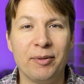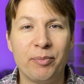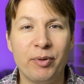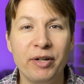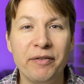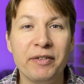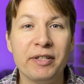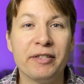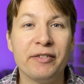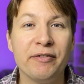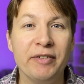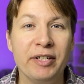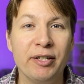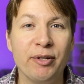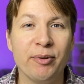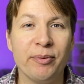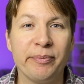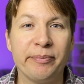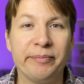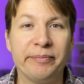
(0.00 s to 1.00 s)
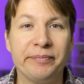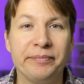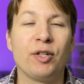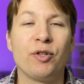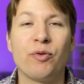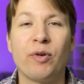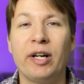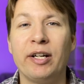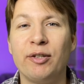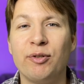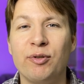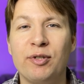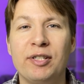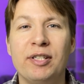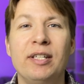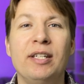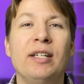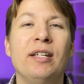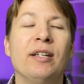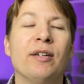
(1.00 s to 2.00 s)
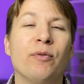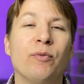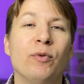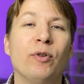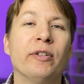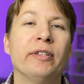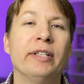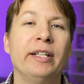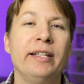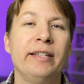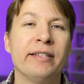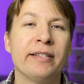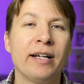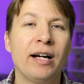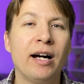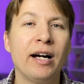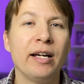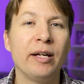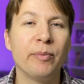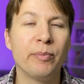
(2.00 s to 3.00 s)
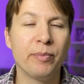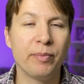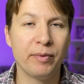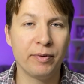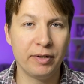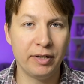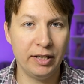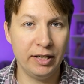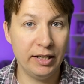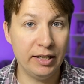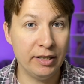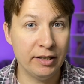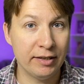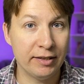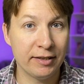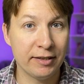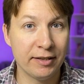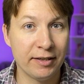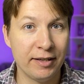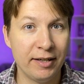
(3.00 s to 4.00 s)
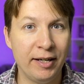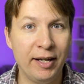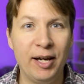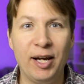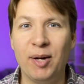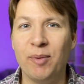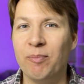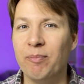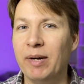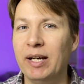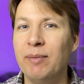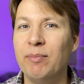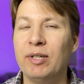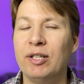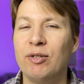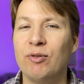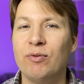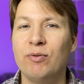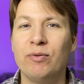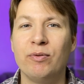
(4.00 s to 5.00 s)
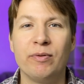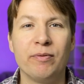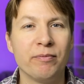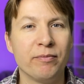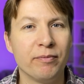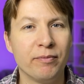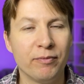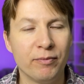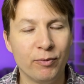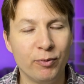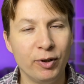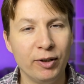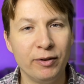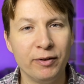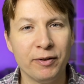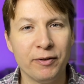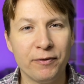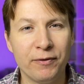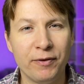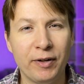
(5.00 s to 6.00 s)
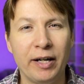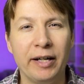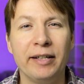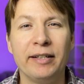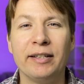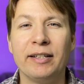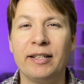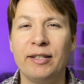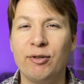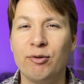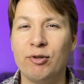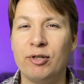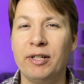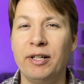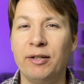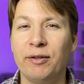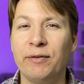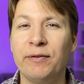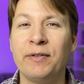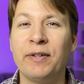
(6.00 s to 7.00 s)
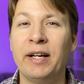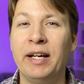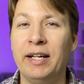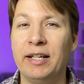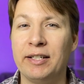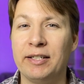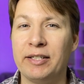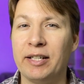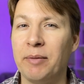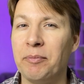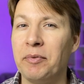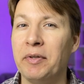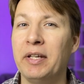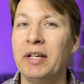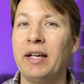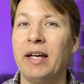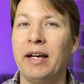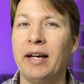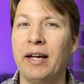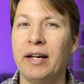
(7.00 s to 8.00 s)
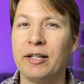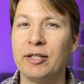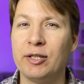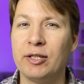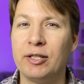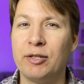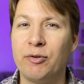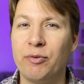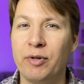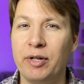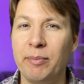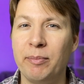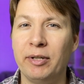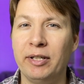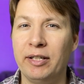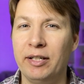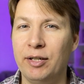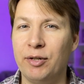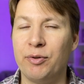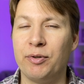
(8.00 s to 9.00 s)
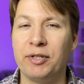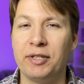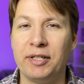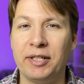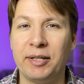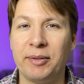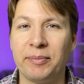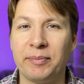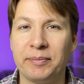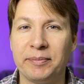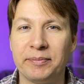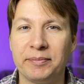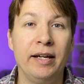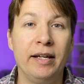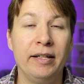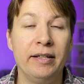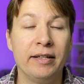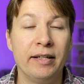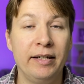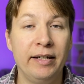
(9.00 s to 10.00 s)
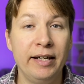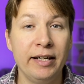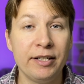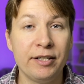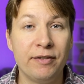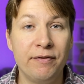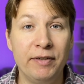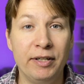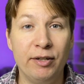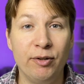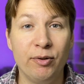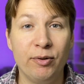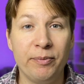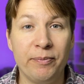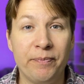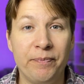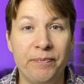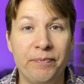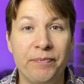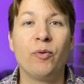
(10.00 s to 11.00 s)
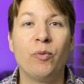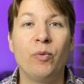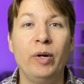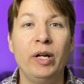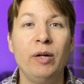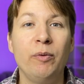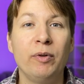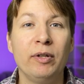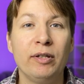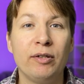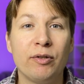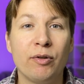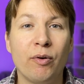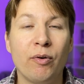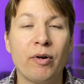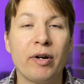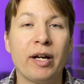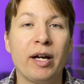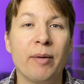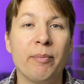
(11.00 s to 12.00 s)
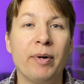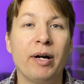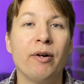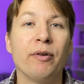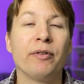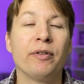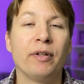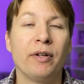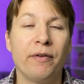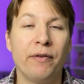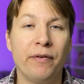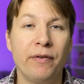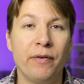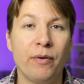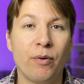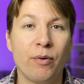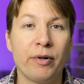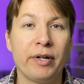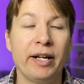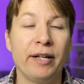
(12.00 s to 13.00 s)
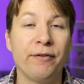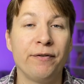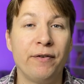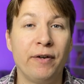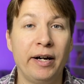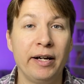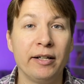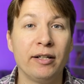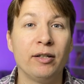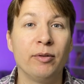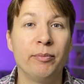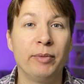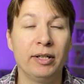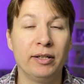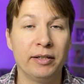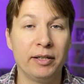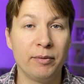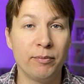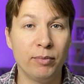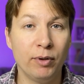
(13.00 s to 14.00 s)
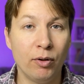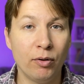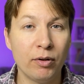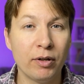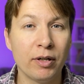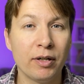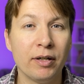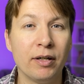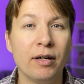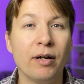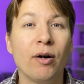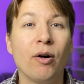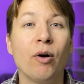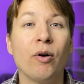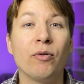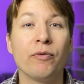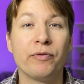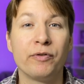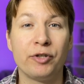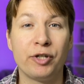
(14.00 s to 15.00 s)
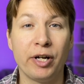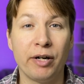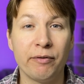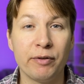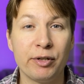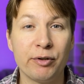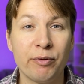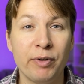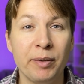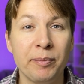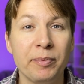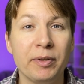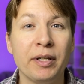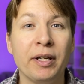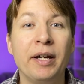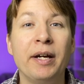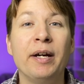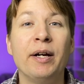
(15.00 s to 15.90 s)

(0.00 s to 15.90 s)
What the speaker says: previous video. Try to see what the type is. Maybe you will find yourself something extremely interesting. In the next video, we will talk about third and final building block of JavaScript,